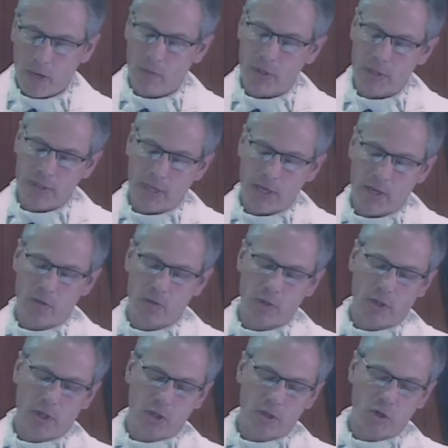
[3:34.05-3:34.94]
I went down
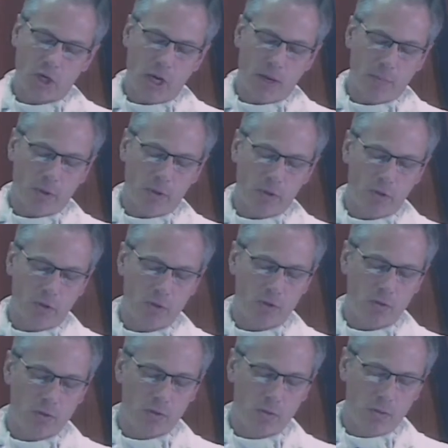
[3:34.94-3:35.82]
to the chapel to
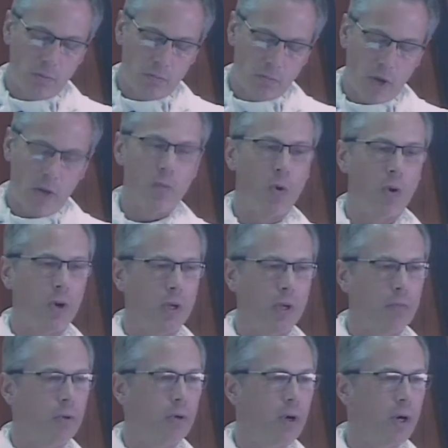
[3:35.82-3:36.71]
do my
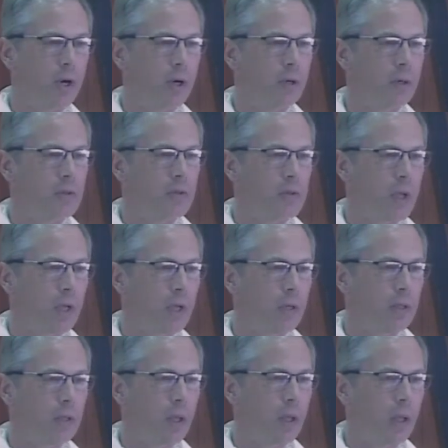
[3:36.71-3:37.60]
morning prayers,
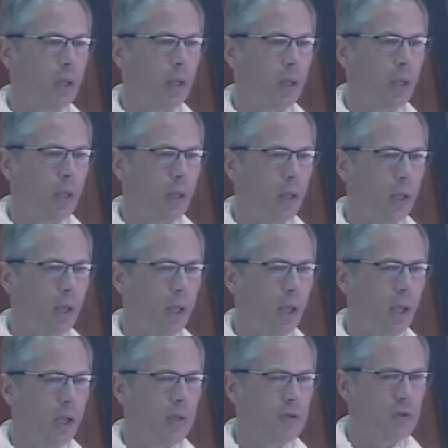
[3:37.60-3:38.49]
and
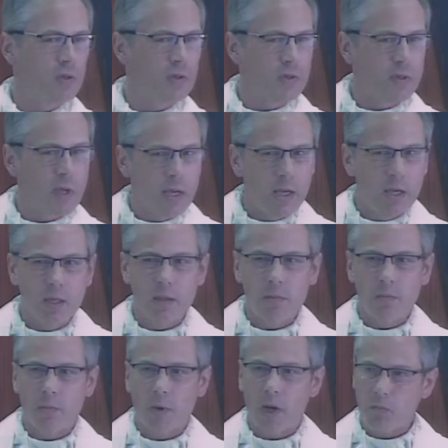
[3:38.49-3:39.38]
as I was
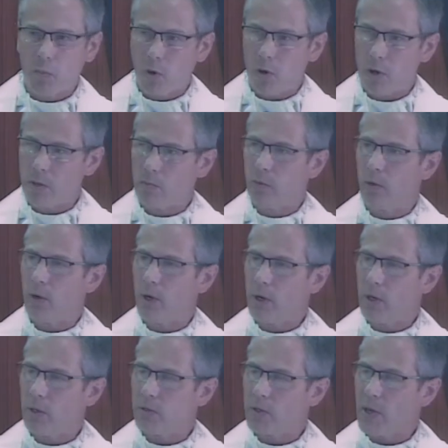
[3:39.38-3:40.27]
saying my morning
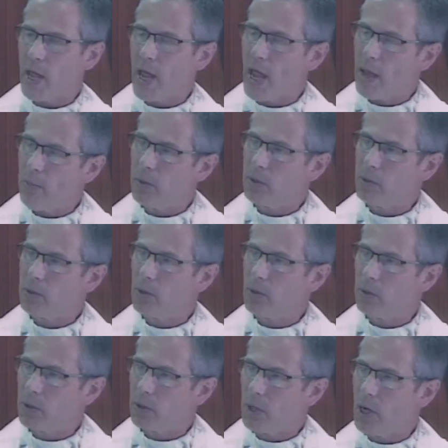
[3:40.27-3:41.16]
prayers, I happened
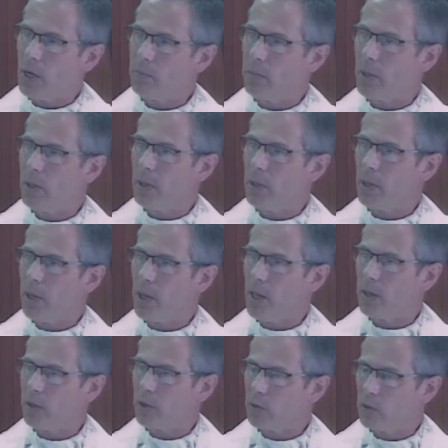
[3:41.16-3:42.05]
to look up
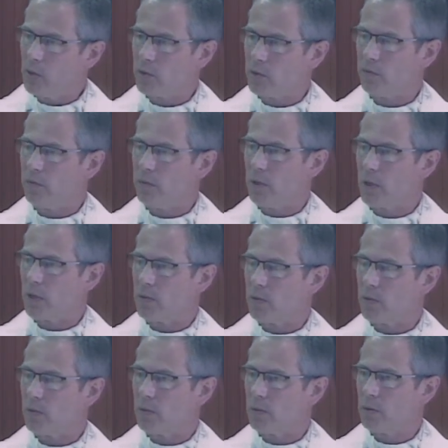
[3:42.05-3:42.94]
at the
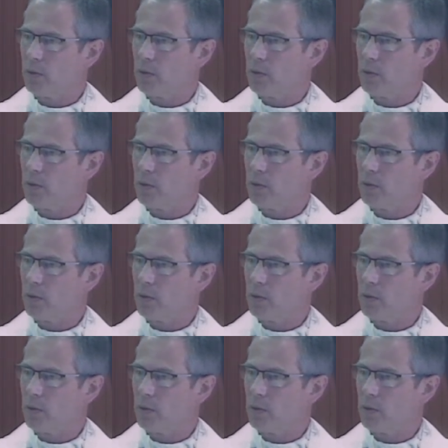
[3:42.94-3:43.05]
crucifix.